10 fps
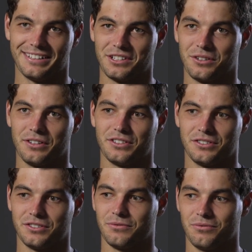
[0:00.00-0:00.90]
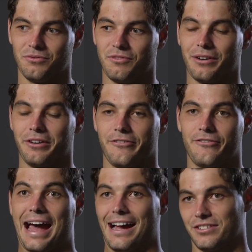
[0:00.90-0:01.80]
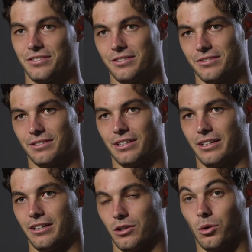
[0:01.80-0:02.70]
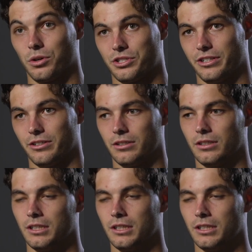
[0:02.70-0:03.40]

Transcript: Like this is a very fast courts here.